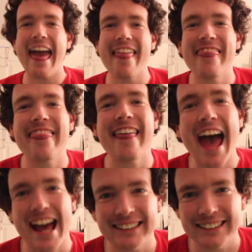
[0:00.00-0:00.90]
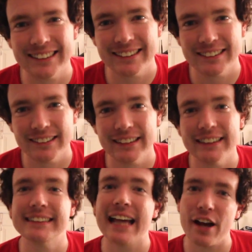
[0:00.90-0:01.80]
And that
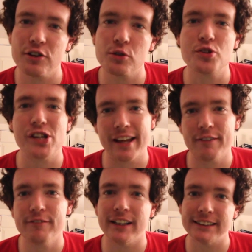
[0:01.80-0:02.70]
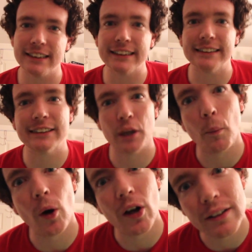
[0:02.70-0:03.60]
is how you Jan Vesely
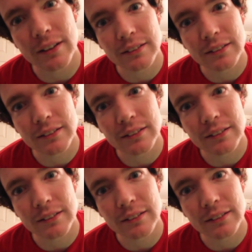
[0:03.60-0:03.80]
someone.